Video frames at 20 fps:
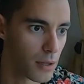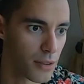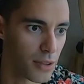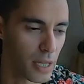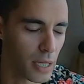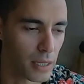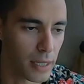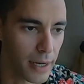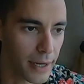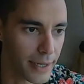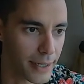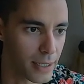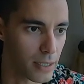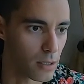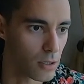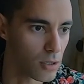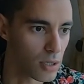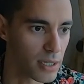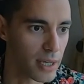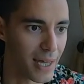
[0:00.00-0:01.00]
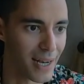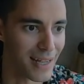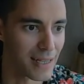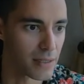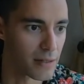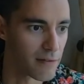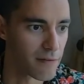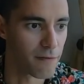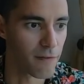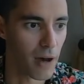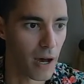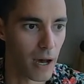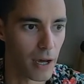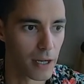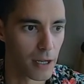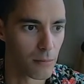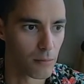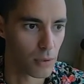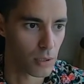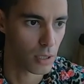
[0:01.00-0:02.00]
thing that I can look at and define
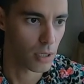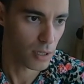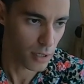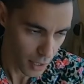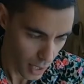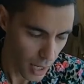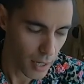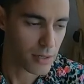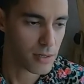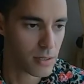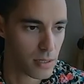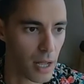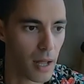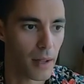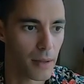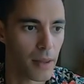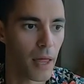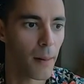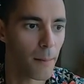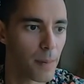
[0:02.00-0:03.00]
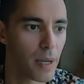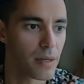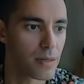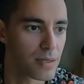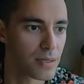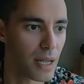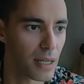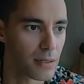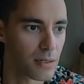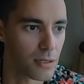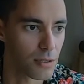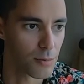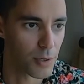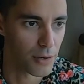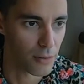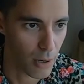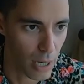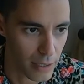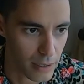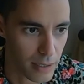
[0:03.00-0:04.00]
and be like, yes, that makes sense to me.
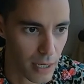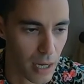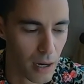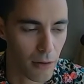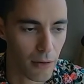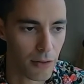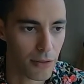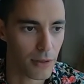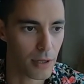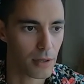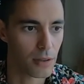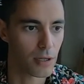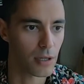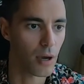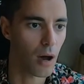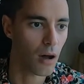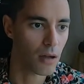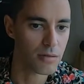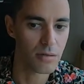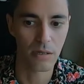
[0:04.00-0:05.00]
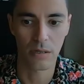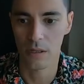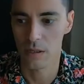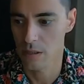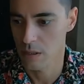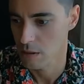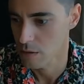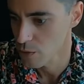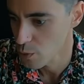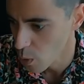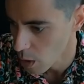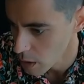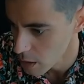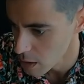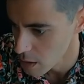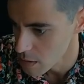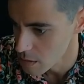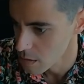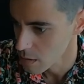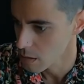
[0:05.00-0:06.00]
Right now, I think the oscillating
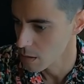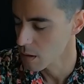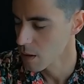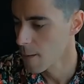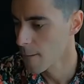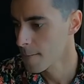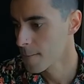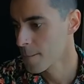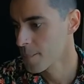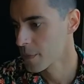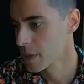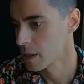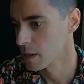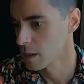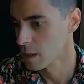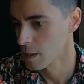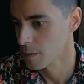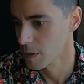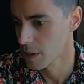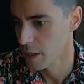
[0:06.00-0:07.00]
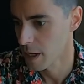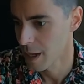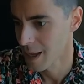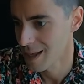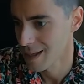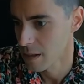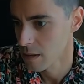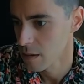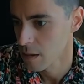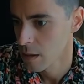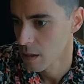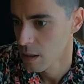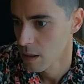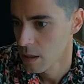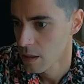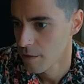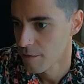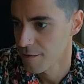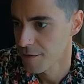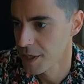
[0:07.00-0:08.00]
20s, or a little bit at
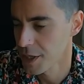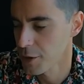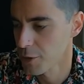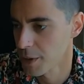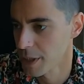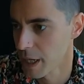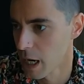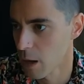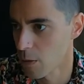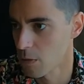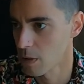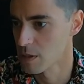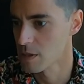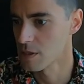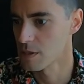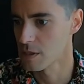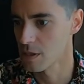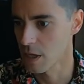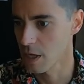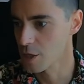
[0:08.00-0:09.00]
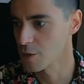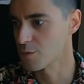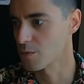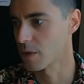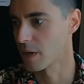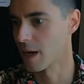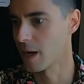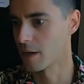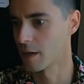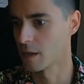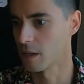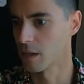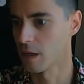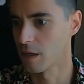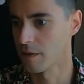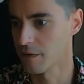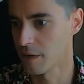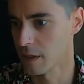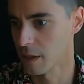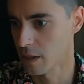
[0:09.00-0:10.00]
figuring out what stage we're at in
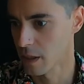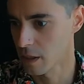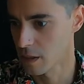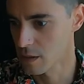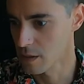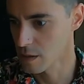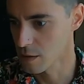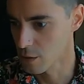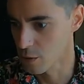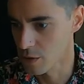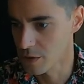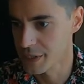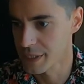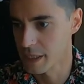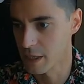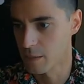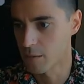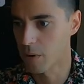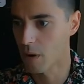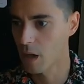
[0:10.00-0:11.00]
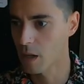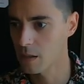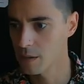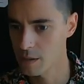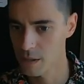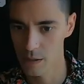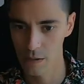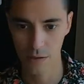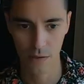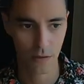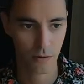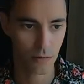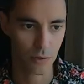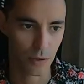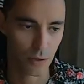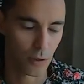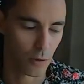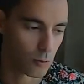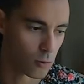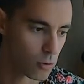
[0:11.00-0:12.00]
life. And again, you'll see it in politics too.
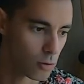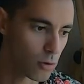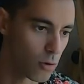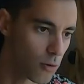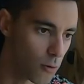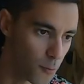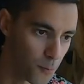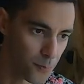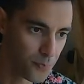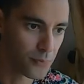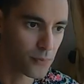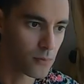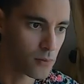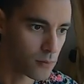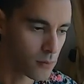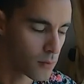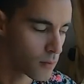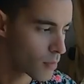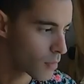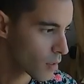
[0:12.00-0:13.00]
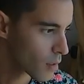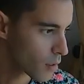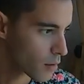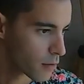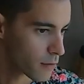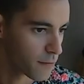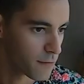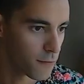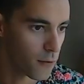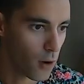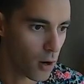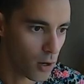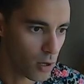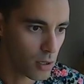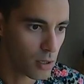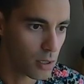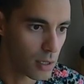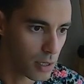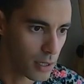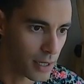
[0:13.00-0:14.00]
We'll go
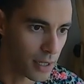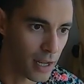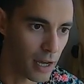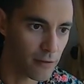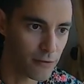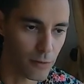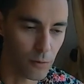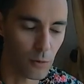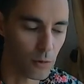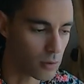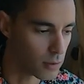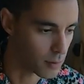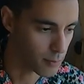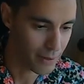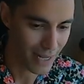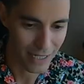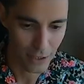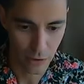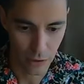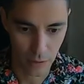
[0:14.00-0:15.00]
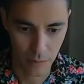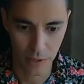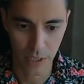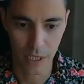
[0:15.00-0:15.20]
far in the pendulum